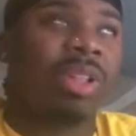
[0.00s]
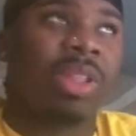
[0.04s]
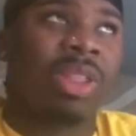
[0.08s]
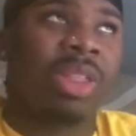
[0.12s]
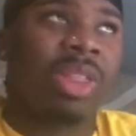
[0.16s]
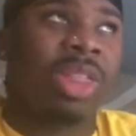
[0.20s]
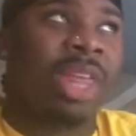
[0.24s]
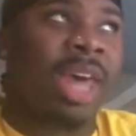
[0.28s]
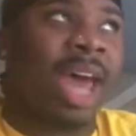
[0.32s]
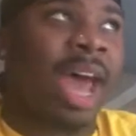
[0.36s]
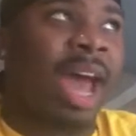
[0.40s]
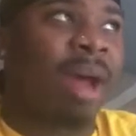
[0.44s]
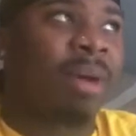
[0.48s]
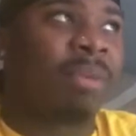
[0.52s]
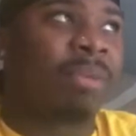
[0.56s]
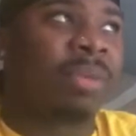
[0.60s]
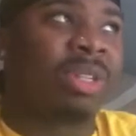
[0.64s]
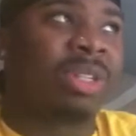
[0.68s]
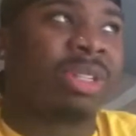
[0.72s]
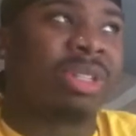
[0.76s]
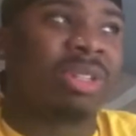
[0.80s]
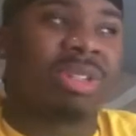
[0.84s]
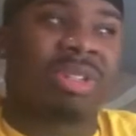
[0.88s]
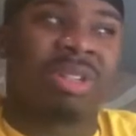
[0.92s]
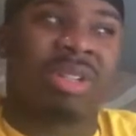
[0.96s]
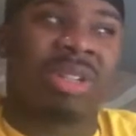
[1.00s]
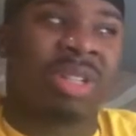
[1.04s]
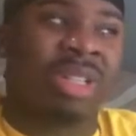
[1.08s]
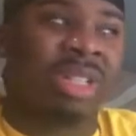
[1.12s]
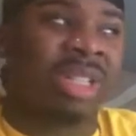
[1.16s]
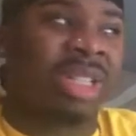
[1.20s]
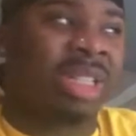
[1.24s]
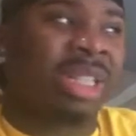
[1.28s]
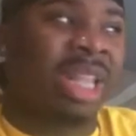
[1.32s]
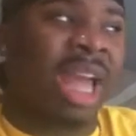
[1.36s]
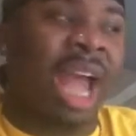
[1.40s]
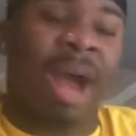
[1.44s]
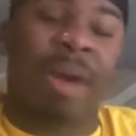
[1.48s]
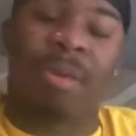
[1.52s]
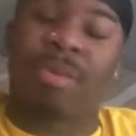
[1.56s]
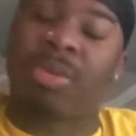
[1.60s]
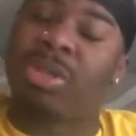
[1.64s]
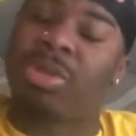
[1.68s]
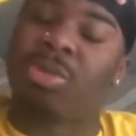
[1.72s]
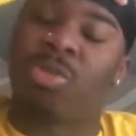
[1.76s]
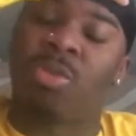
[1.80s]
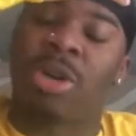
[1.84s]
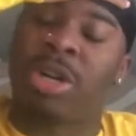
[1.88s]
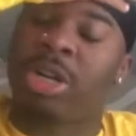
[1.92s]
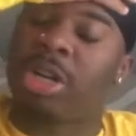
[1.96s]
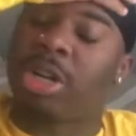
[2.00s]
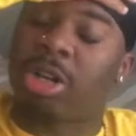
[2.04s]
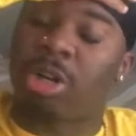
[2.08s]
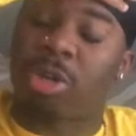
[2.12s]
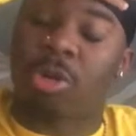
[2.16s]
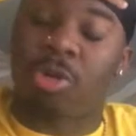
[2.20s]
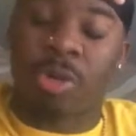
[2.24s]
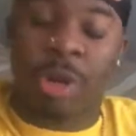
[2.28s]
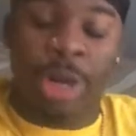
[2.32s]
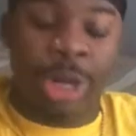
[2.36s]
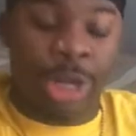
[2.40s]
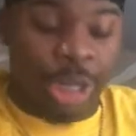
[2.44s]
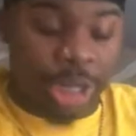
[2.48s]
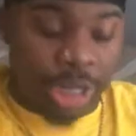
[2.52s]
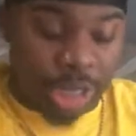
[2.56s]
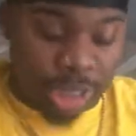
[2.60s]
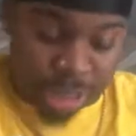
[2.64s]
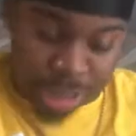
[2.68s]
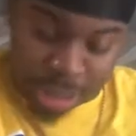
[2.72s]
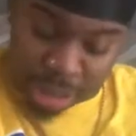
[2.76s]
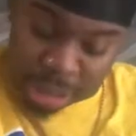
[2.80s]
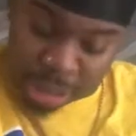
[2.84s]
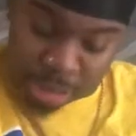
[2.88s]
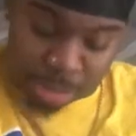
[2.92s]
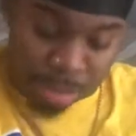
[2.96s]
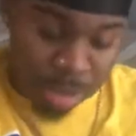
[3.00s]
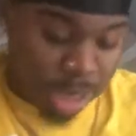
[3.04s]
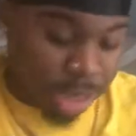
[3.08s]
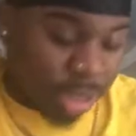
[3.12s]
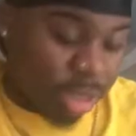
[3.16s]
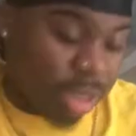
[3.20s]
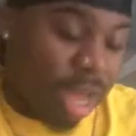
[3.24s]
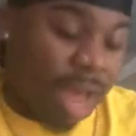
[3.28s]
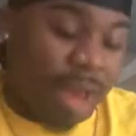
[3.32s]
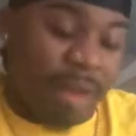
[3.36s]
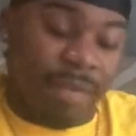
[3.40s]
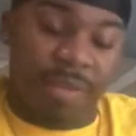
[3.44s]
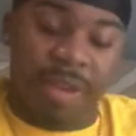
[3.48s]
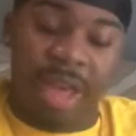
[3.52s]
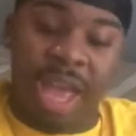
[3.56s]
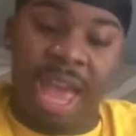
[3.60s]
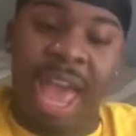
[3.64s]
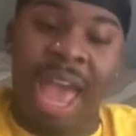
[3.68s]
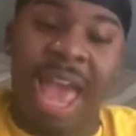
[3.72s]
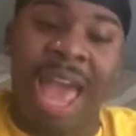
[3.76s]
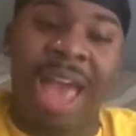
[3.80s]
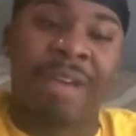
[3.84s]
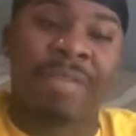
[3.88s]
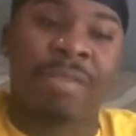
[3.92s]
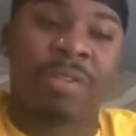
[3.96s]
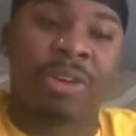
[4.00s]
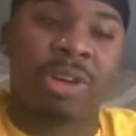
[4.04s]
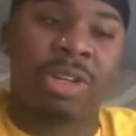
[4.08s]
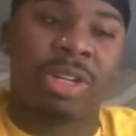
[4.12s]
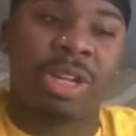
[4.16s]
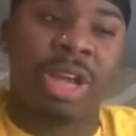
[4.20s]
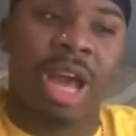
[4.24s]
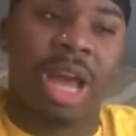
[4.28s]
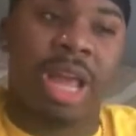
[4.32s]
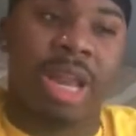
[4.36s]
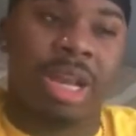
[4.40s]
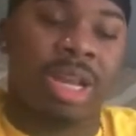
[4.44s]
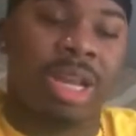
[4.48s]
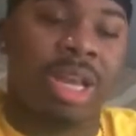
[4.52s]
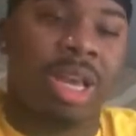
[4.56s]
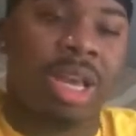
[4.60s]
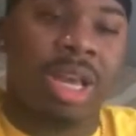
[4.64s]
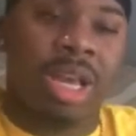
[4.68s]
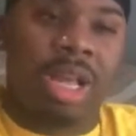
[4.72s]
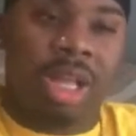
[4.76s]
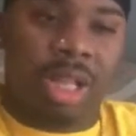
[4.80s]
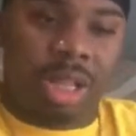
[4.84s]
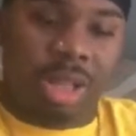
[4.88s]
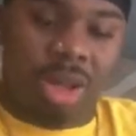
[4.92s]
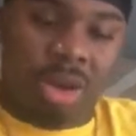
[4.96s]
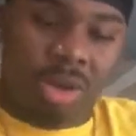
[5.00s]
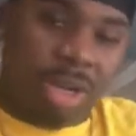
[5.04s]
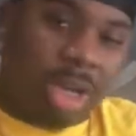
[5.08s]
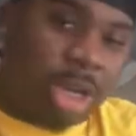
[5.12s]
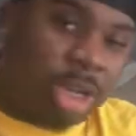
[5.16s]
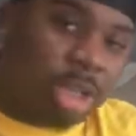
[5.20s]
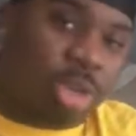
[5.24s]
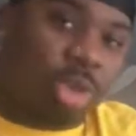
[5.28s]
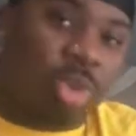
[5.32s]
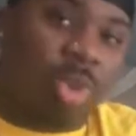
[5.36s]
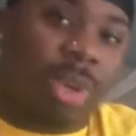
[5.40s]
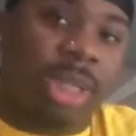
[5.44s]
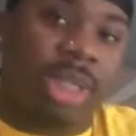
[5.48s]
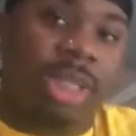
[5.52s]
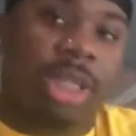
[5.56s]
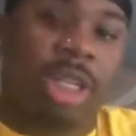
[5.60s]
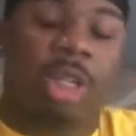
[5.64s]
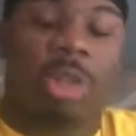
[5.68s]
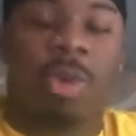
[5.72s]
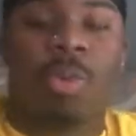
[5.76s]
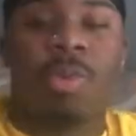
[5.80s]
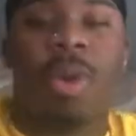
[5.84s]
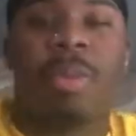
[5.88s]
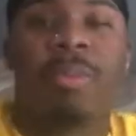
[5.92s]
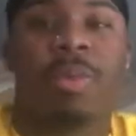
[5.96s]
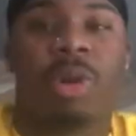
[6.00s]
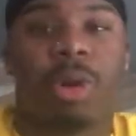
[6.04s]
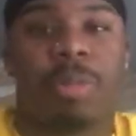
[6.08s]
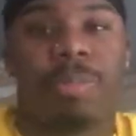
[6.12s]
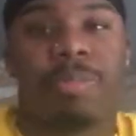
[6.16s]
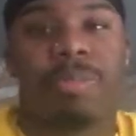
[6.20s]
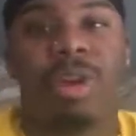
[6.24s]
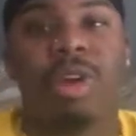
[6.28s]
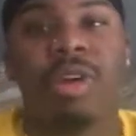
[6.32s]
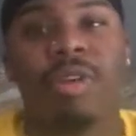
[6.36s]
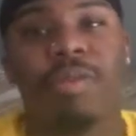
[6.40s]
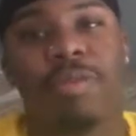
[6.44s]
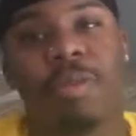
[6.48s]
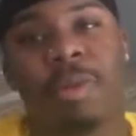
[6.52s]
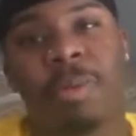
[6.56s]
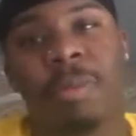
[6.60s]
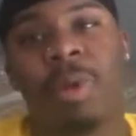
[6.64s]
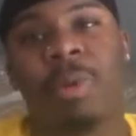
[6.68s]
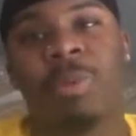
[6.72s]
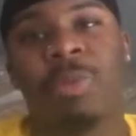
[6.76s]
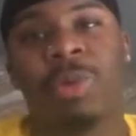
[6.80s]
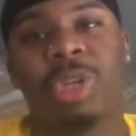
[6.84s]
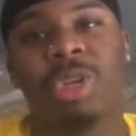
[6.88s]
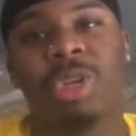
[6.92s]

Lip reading: that was one of the cringiest experiences I've ever done. Don't get it twisted, the women are beautiful, but when